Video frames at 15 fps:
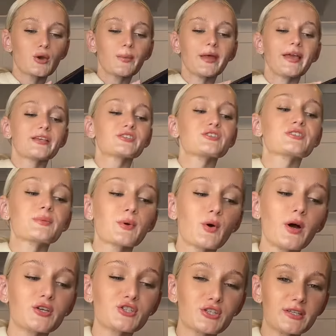I'm gonna answer some
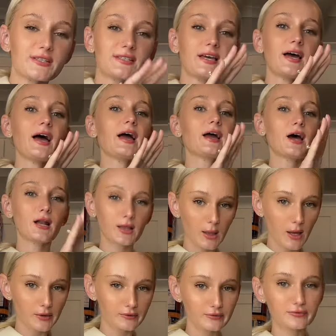questions that I got a
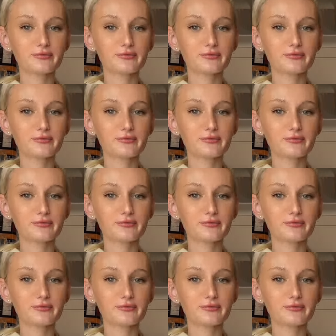lot of.